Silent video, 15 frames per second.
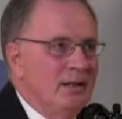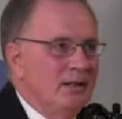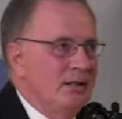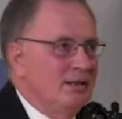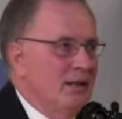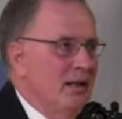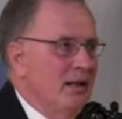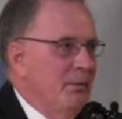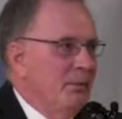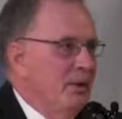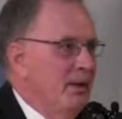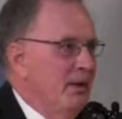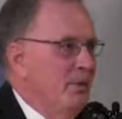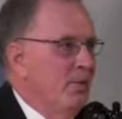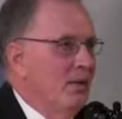Does
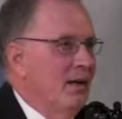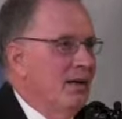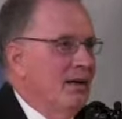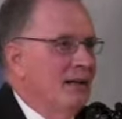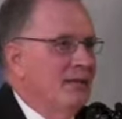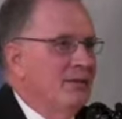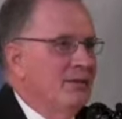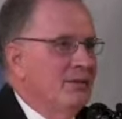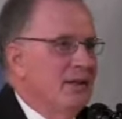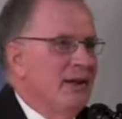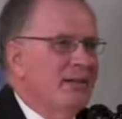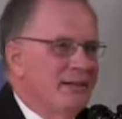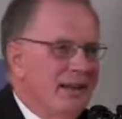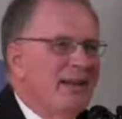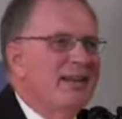anybody want to give it?
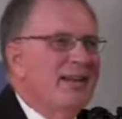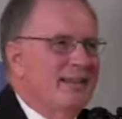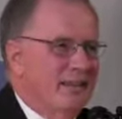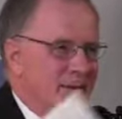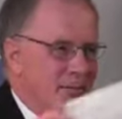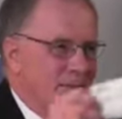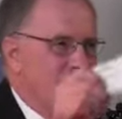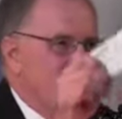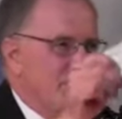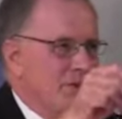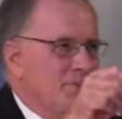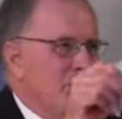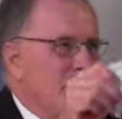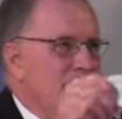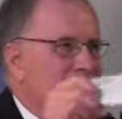I'll get there, folks.
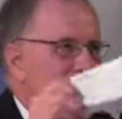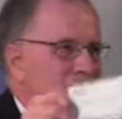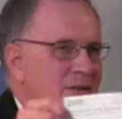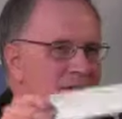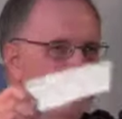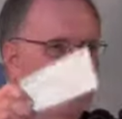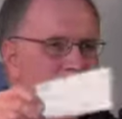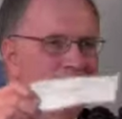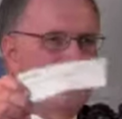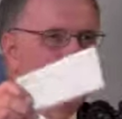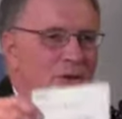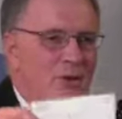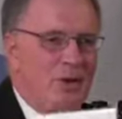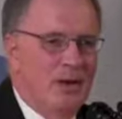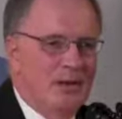Just be patient. Hold on
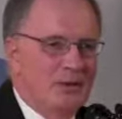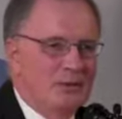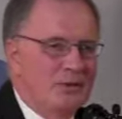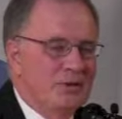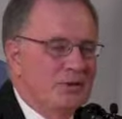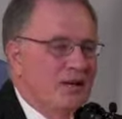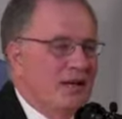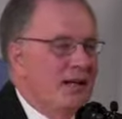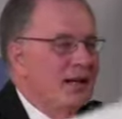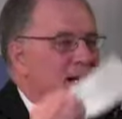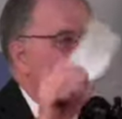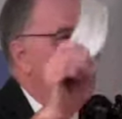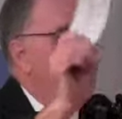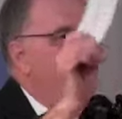to your wallets for a second.